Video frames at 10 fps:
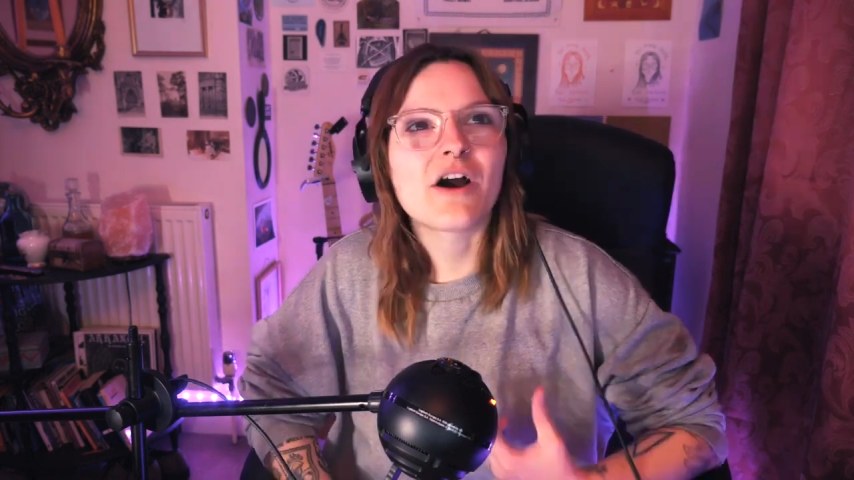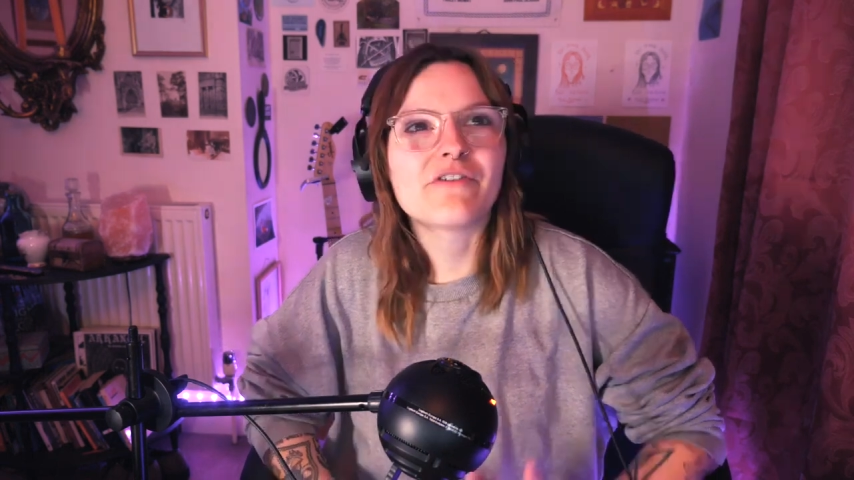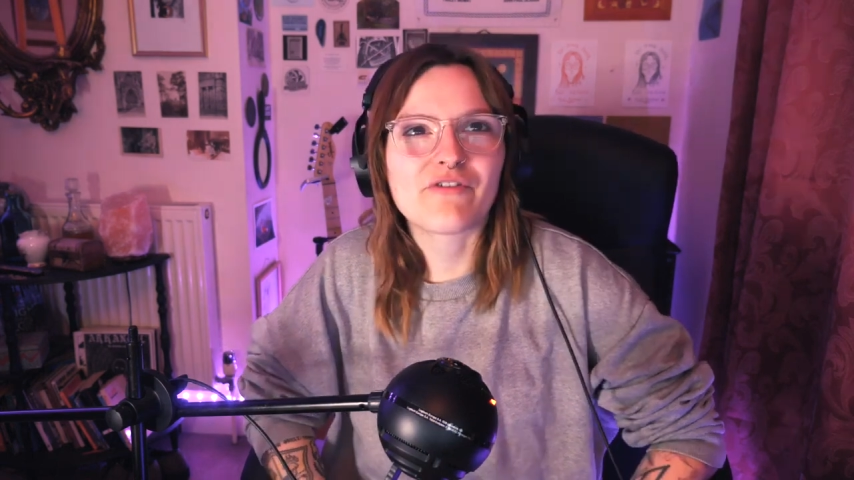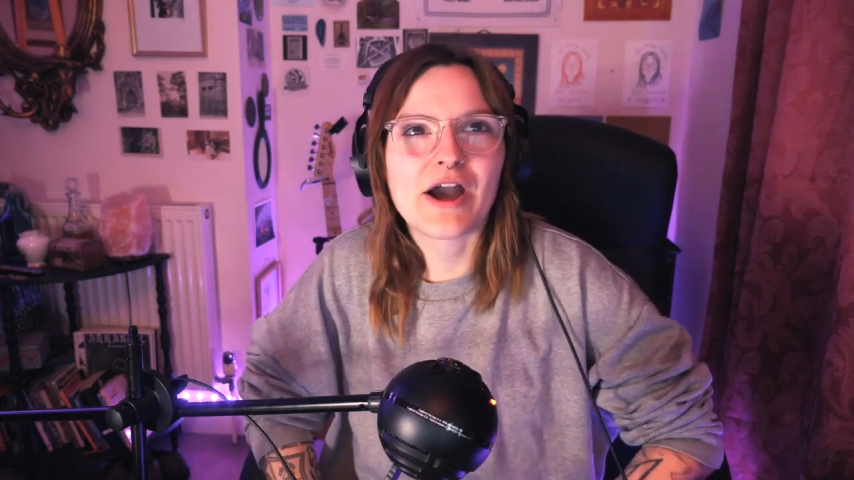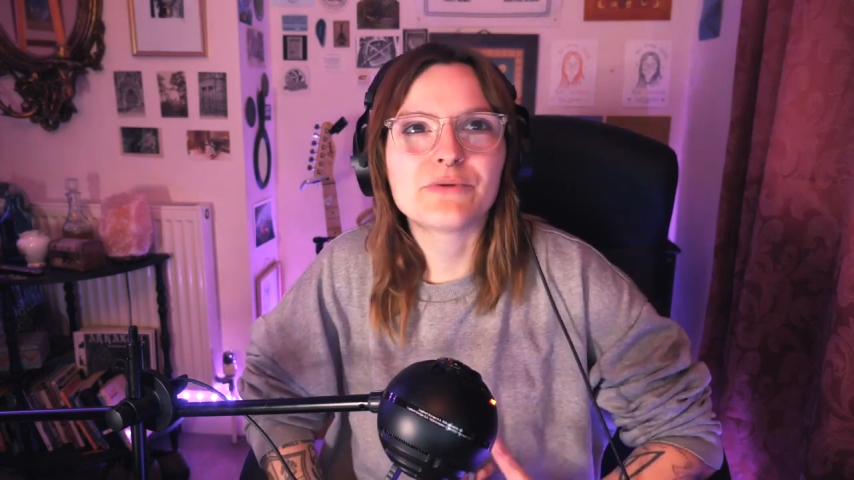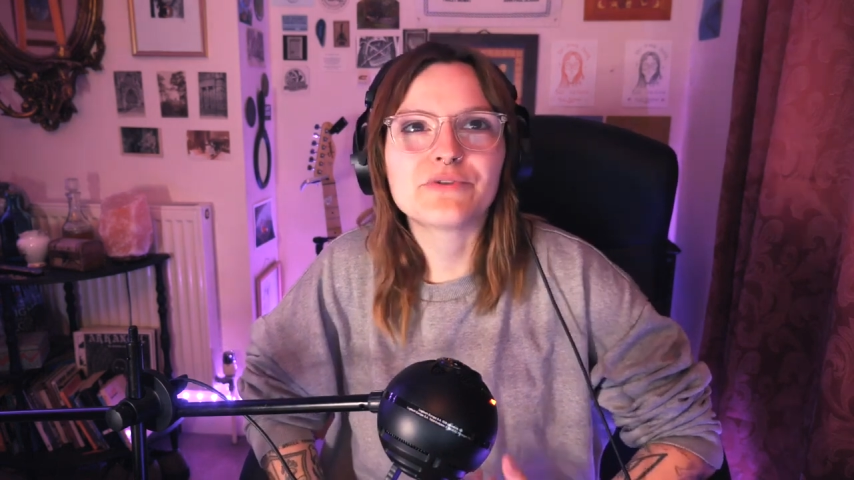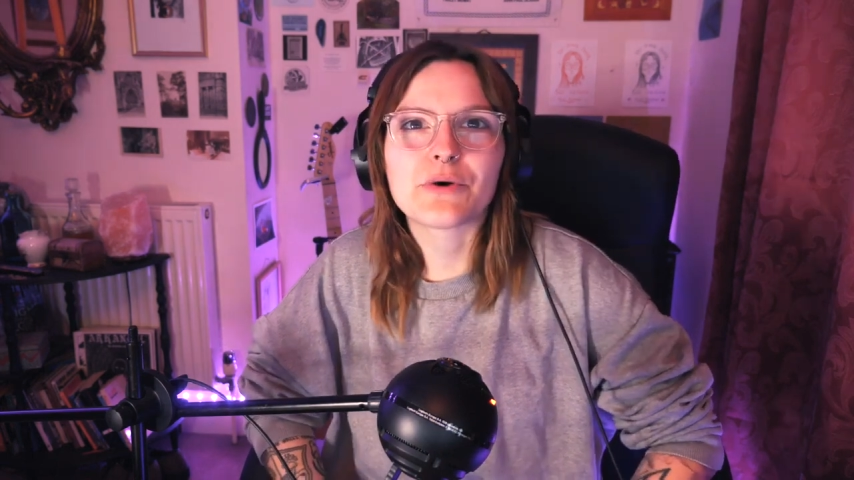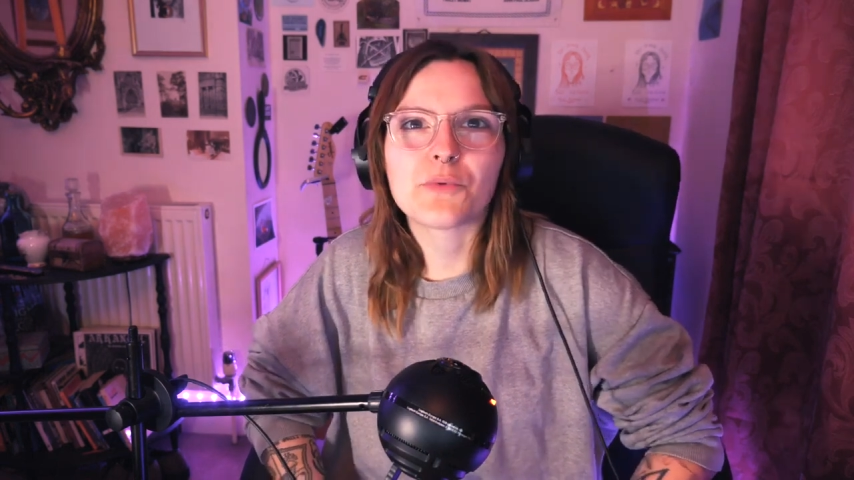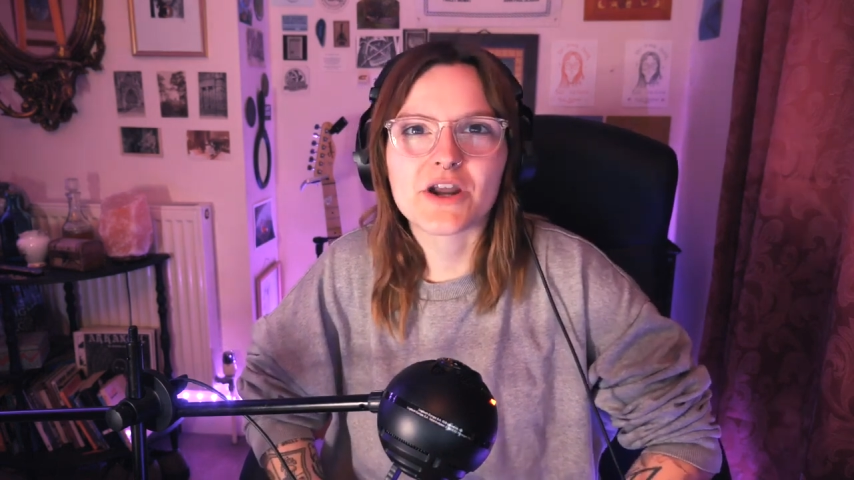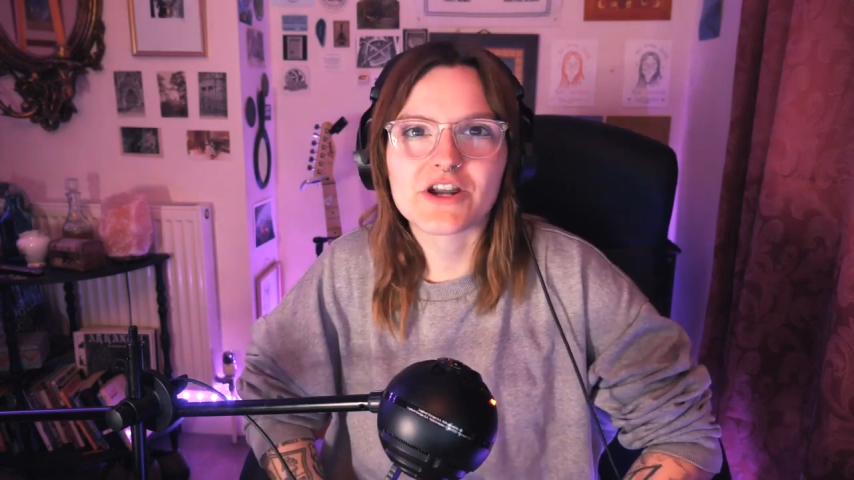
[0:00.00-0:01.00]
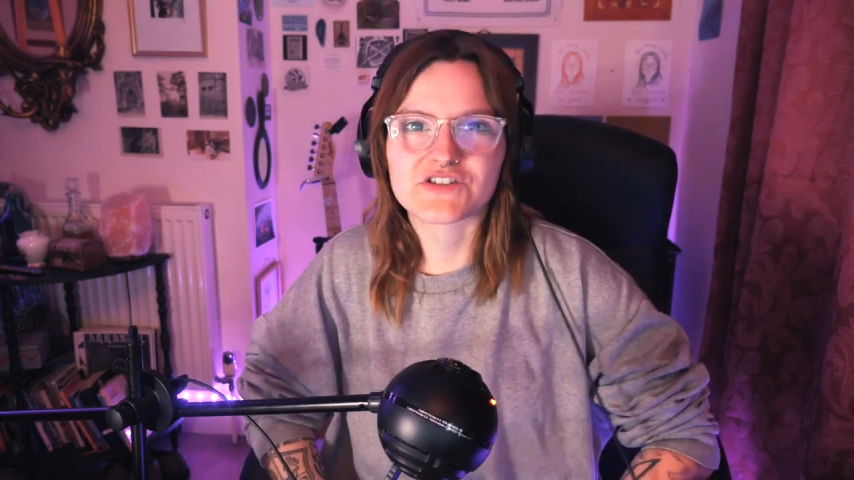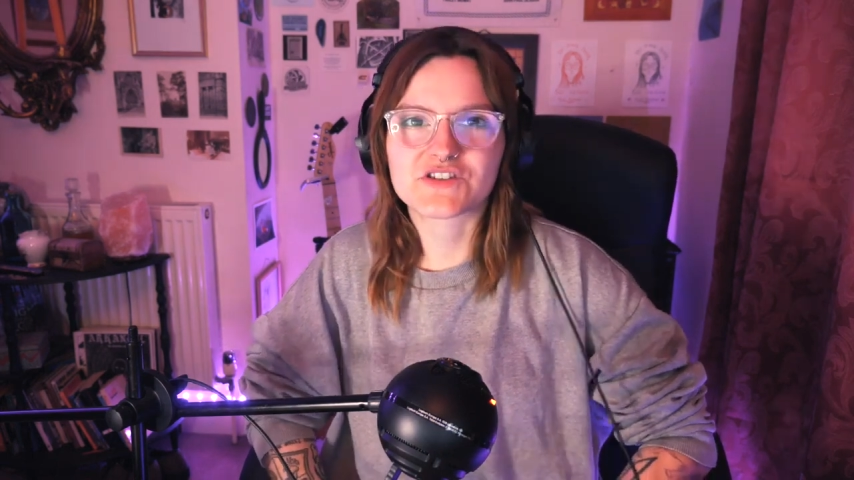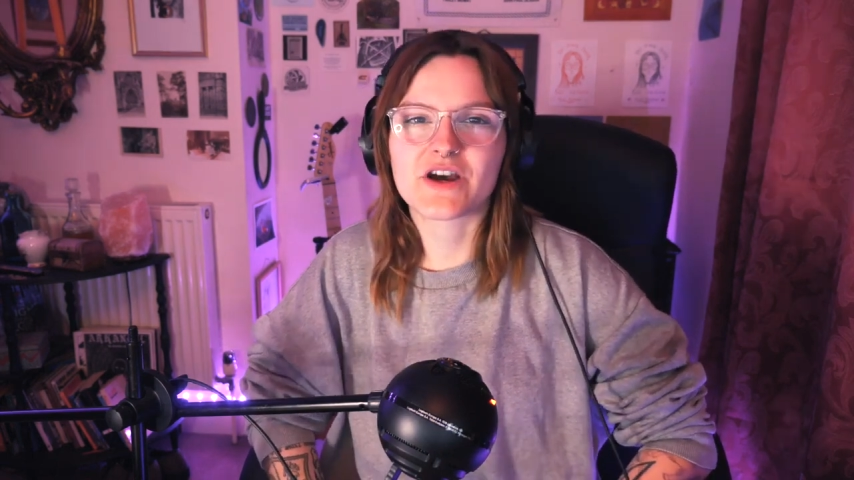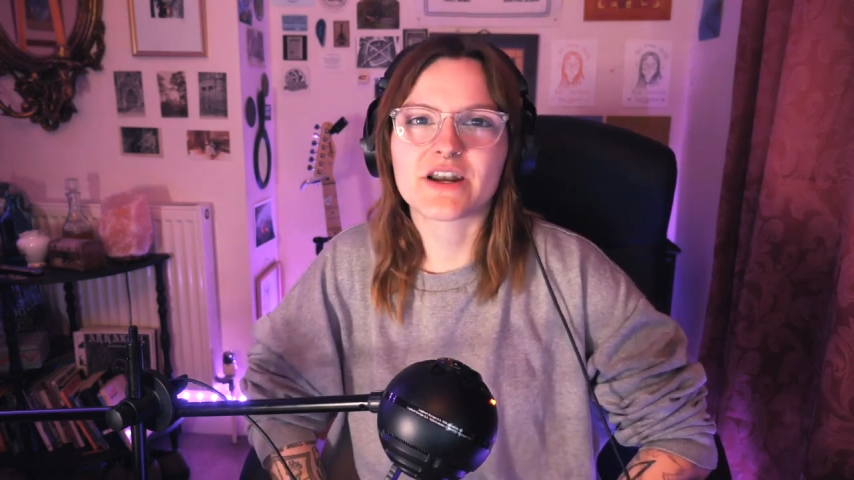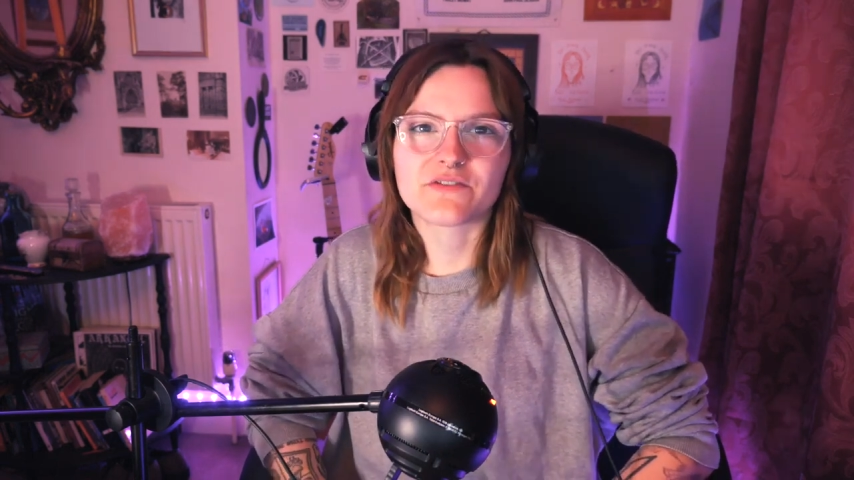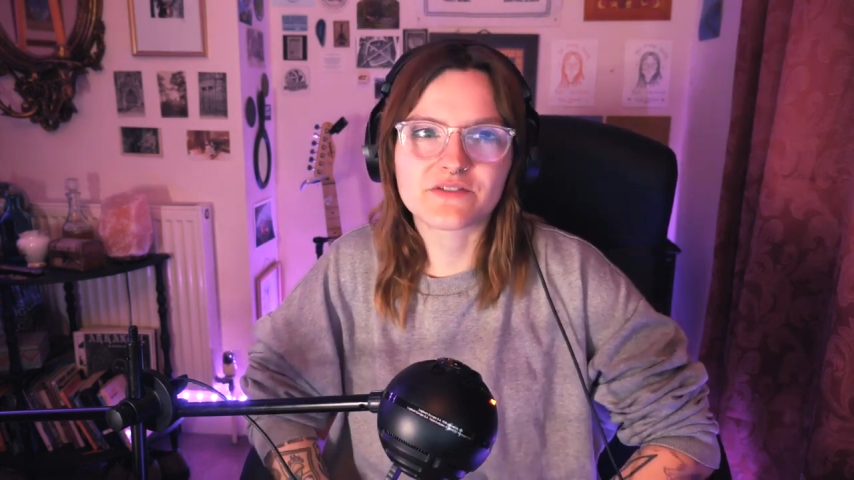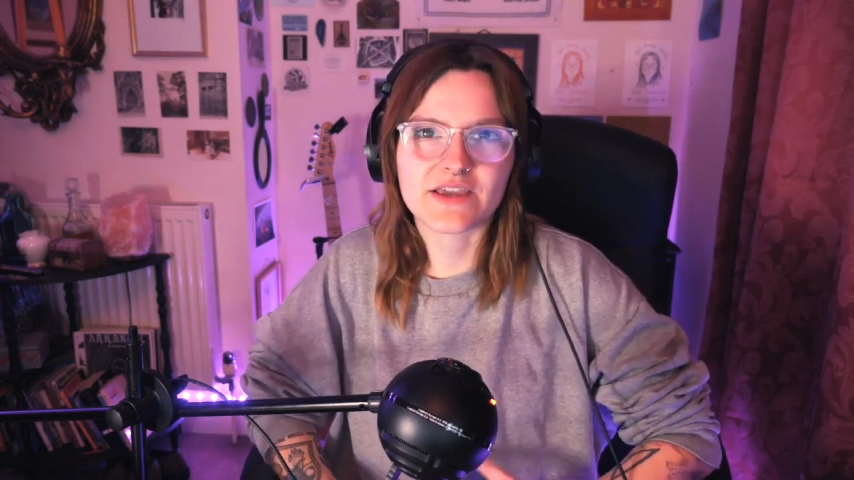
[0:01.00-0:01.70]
I found that when I just kind of